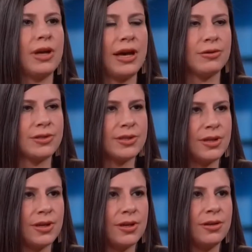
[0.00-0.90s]
house
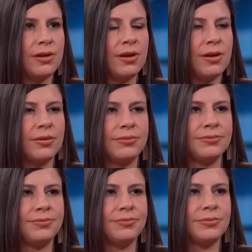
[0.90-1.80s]
sit,
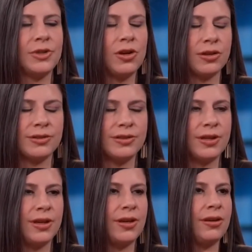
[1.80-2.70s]
dog
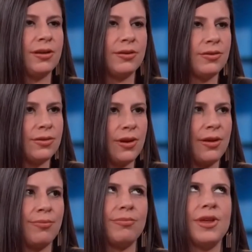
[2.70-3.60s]
sit.
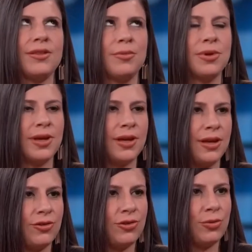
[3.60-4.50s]
In the
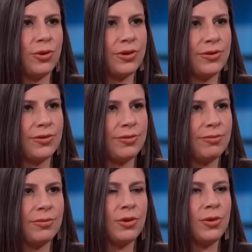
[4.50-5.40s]
beginning, she was
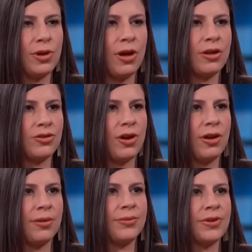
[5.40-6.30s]
doing odd
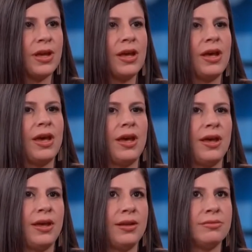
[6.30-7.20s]
jobs.
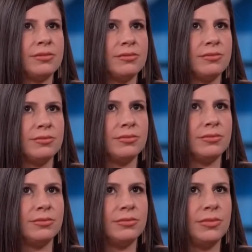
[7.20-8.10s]
And
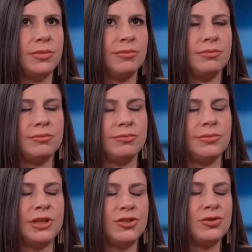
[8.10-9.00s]

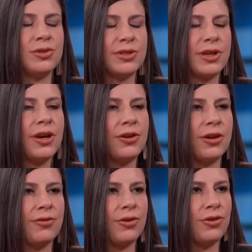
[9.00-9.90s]
then she was a
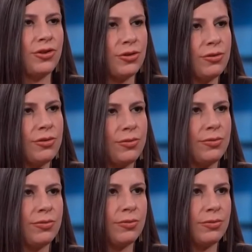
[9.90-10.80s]
caregiver. She
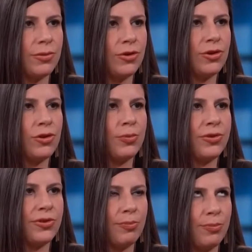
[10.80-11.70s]
turned her
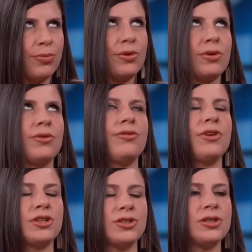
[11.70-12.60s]

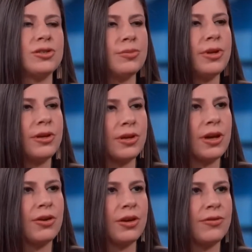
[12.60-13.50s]
profession into being a
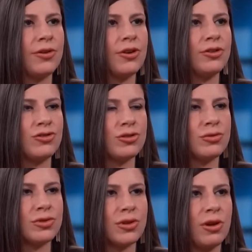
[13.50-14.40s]
caregiver, and she
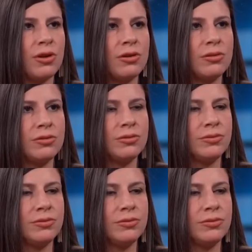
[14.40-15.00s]
was gone.